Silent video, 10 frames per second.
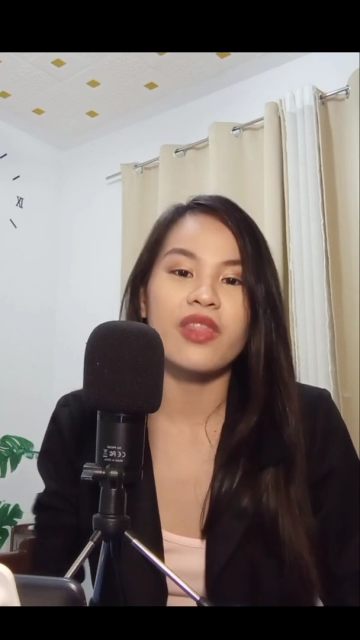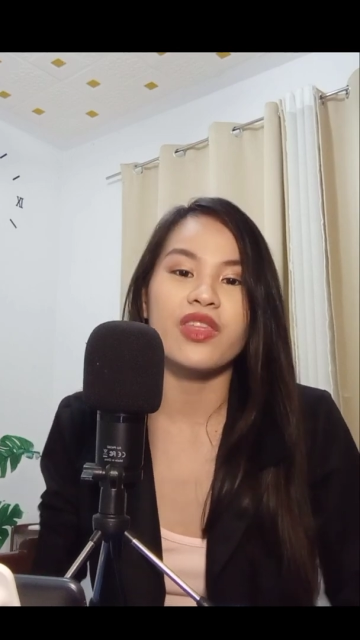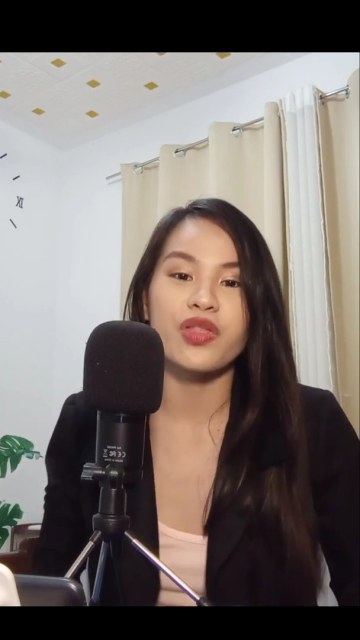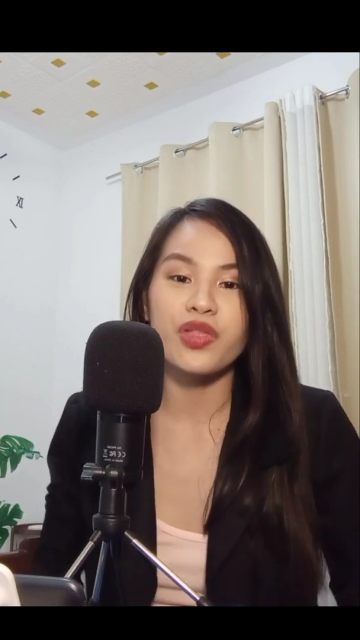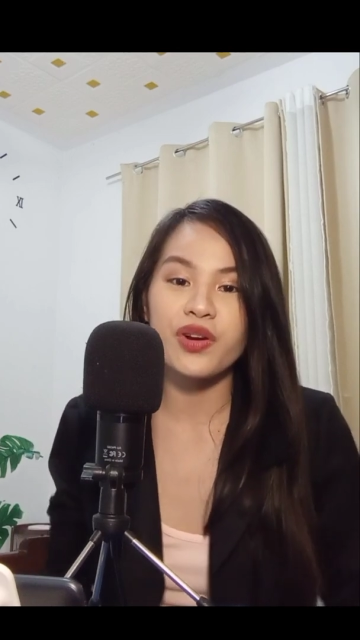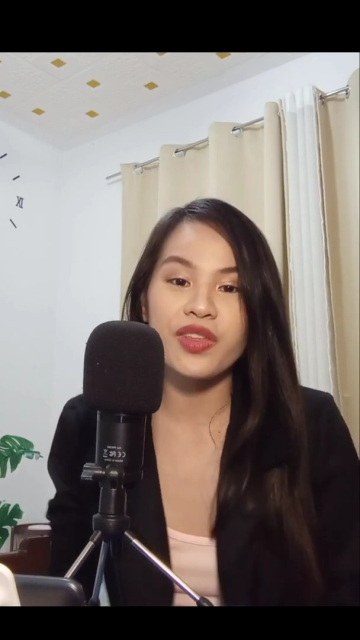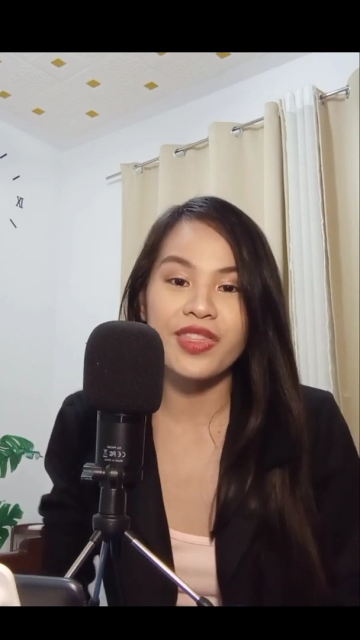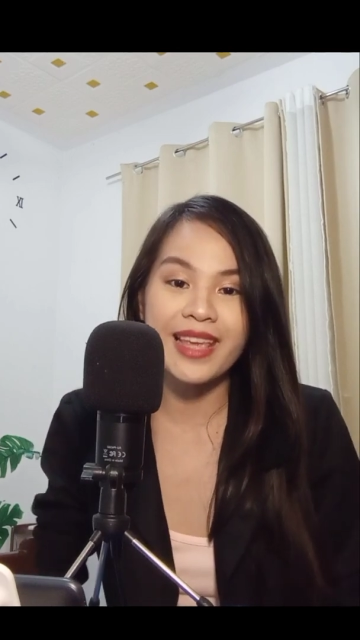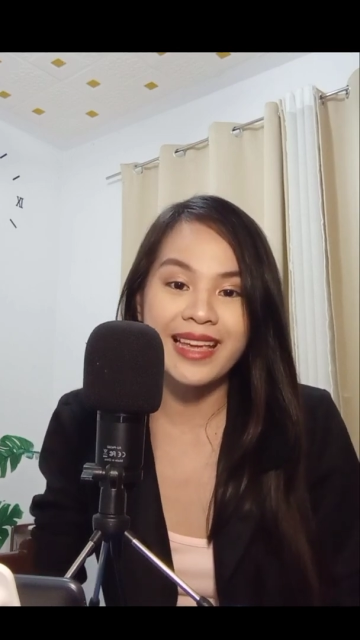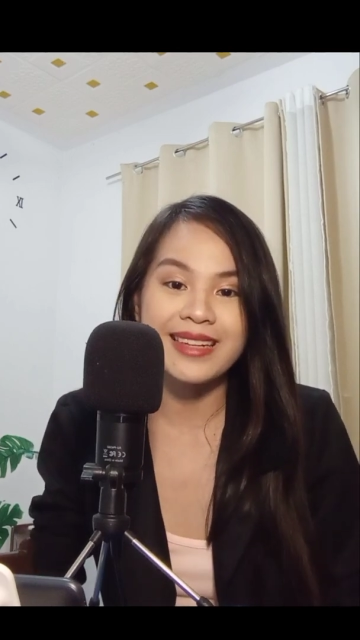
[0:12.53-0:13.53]

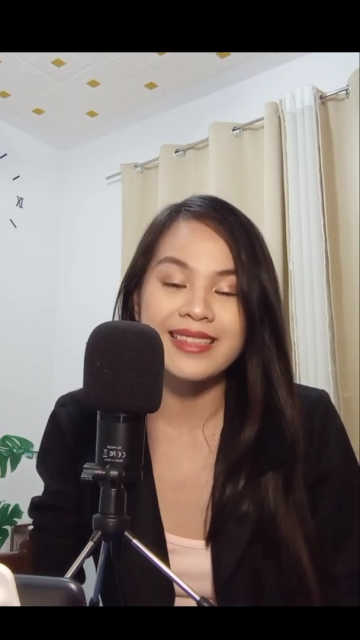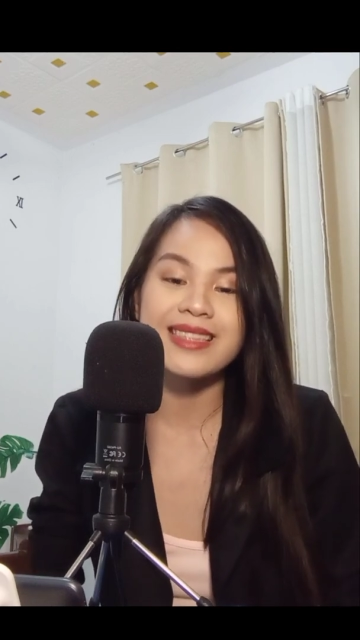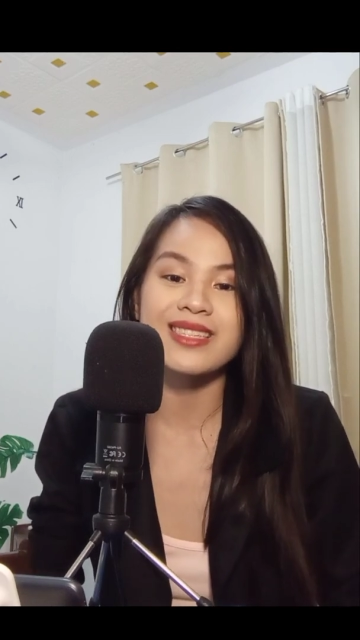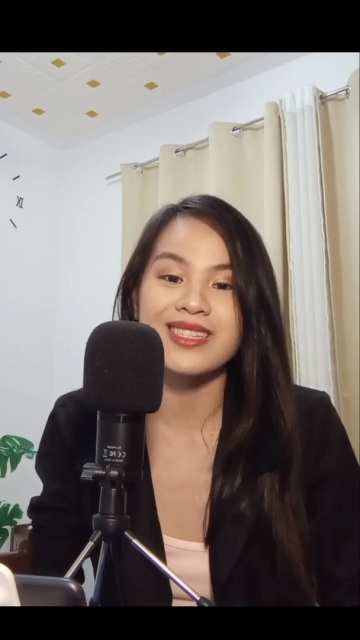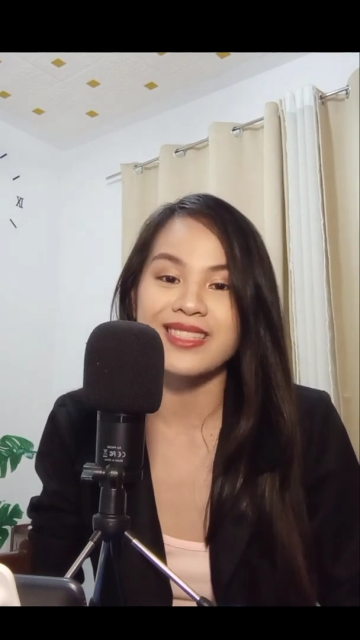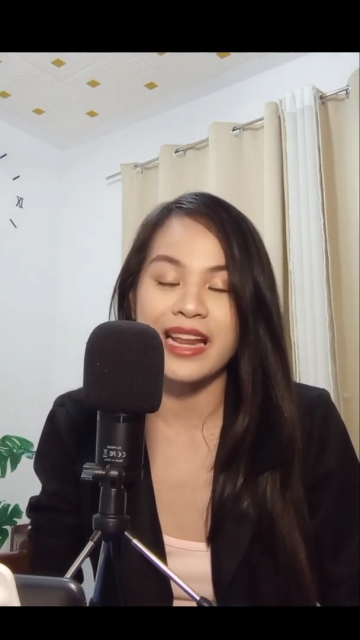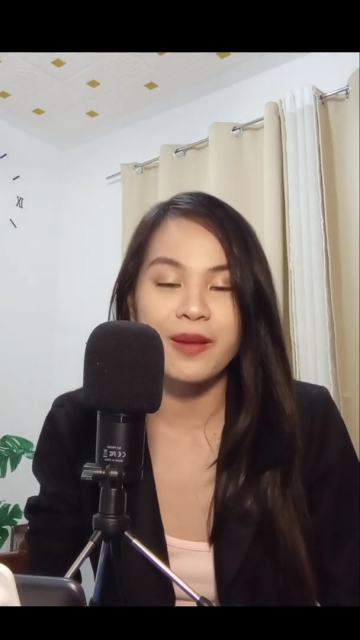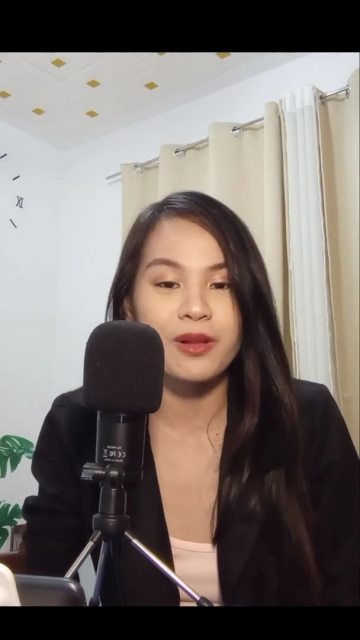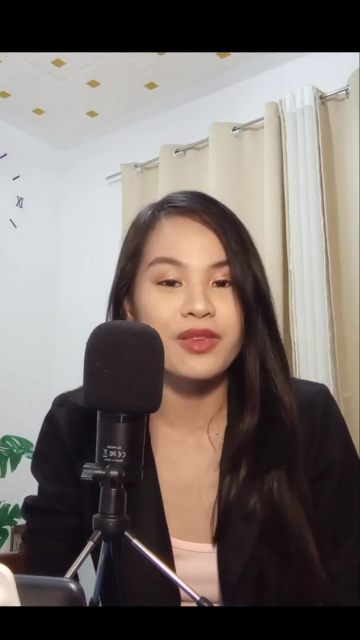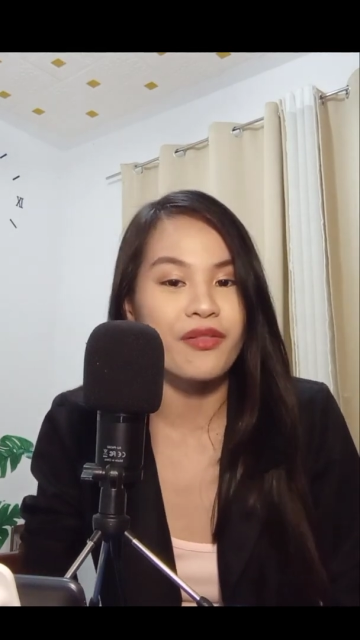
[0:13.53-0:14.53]
13th Sustainable
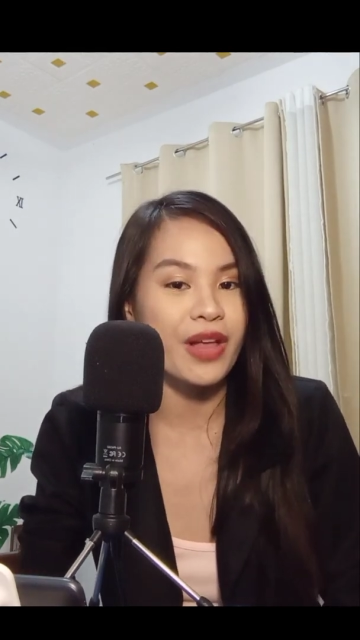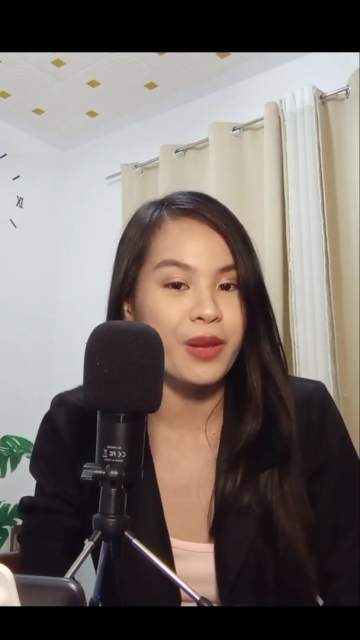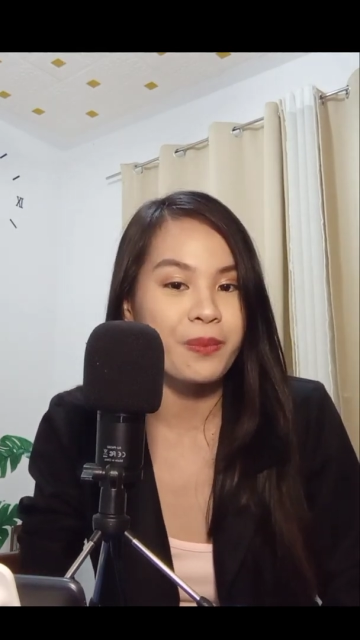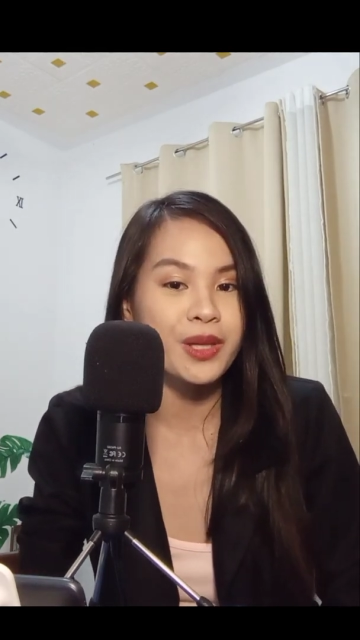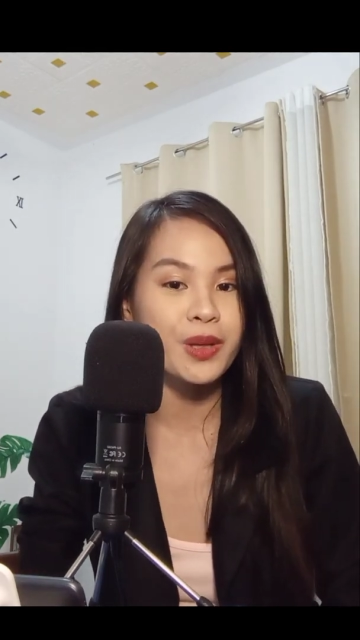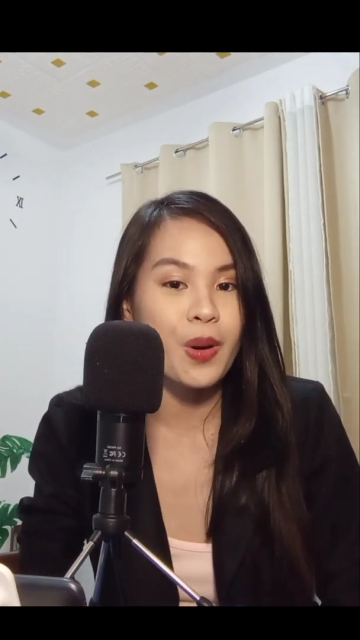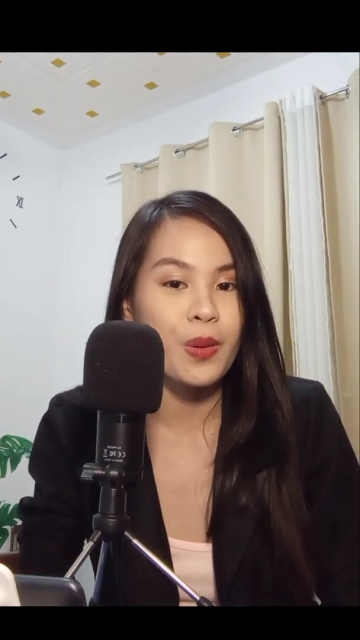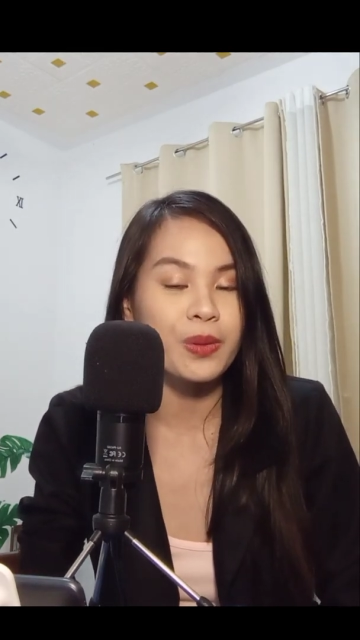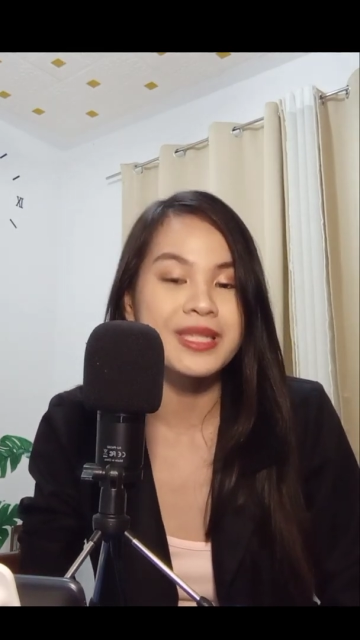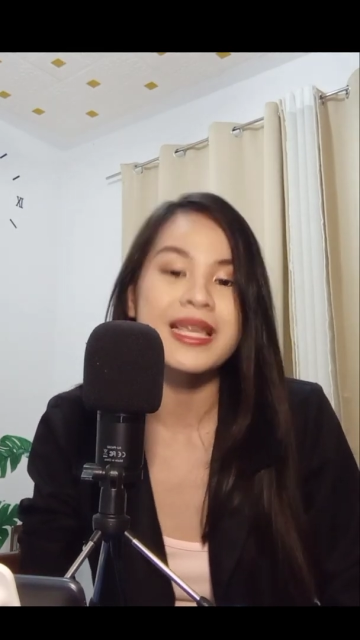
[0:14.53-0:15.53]
Development Goals
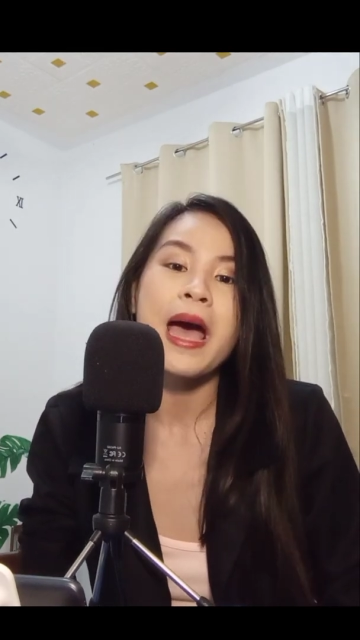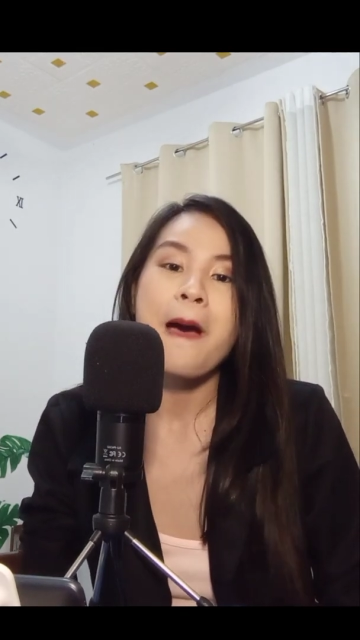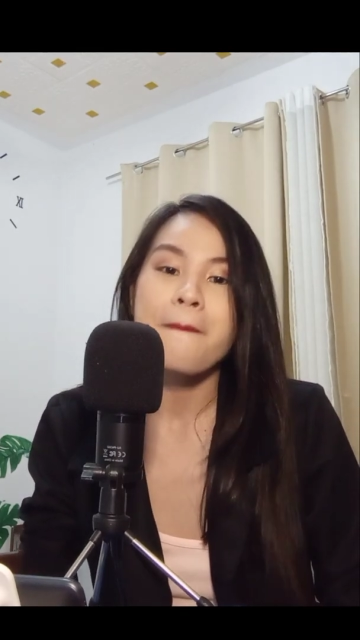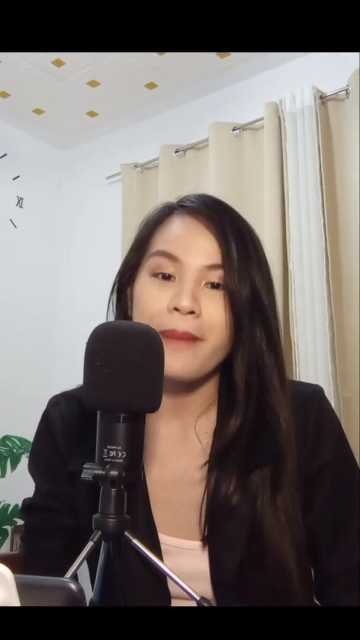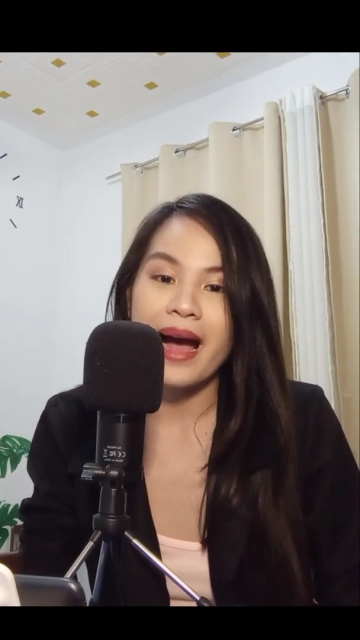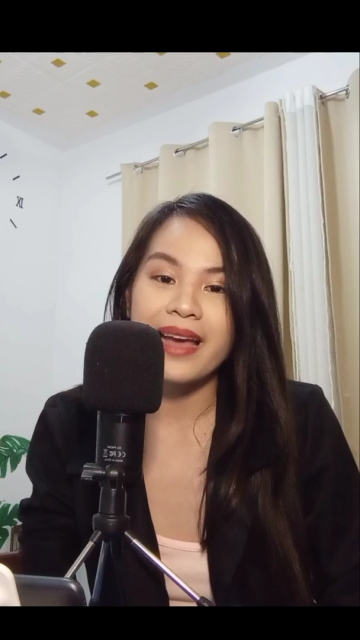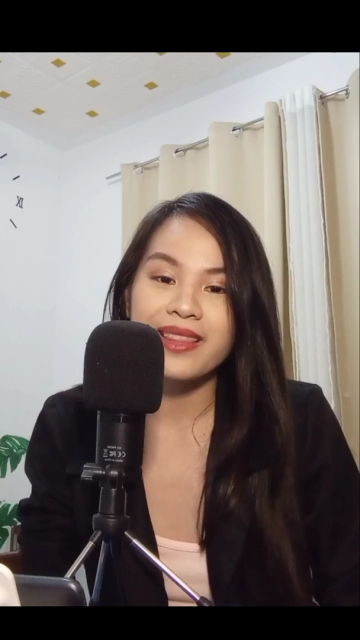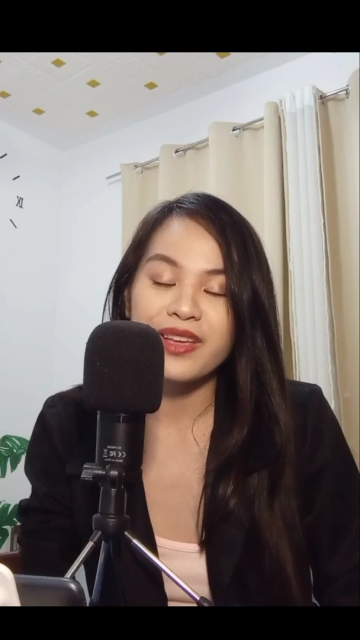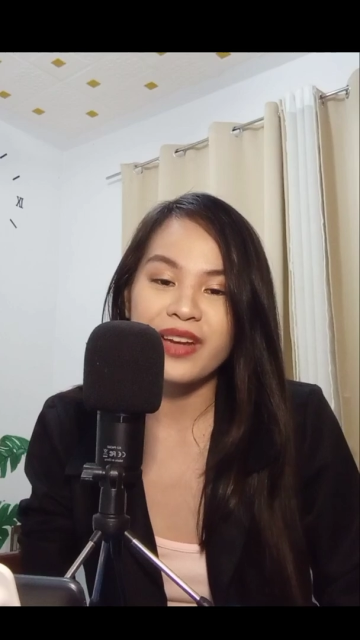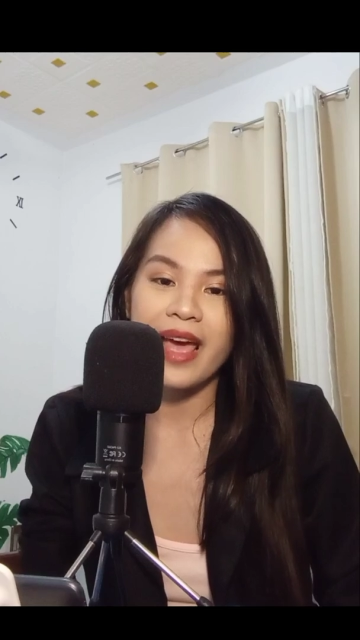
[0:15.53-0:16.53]
by the
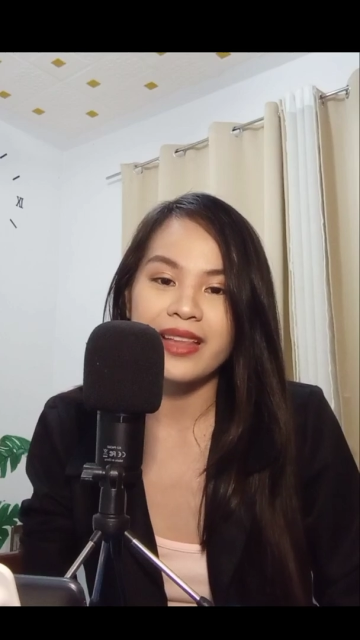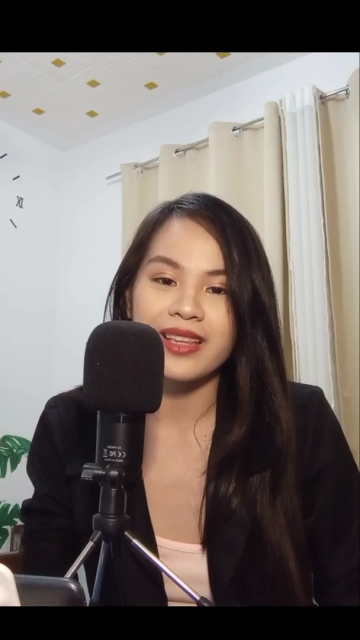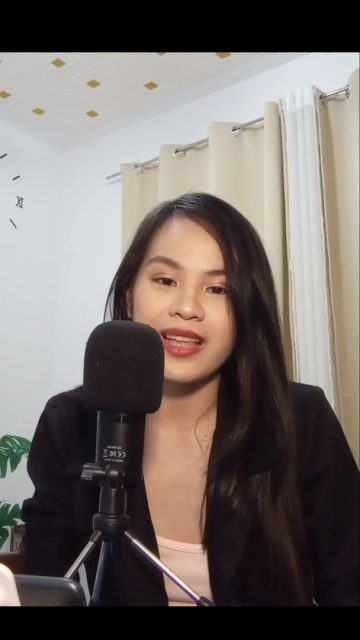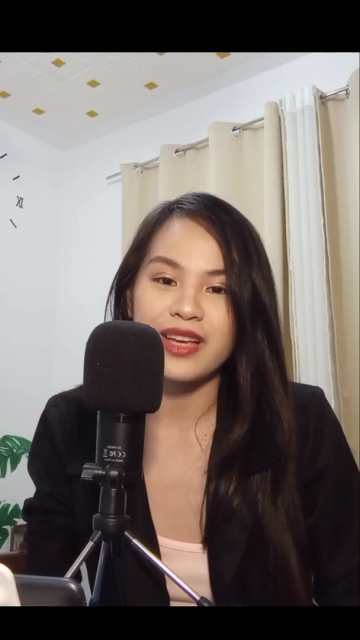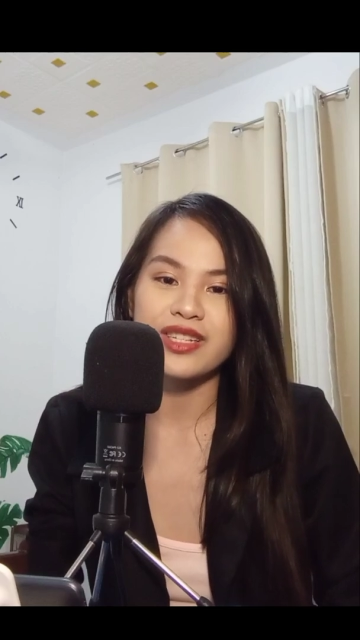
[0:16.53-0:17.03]
United Nations.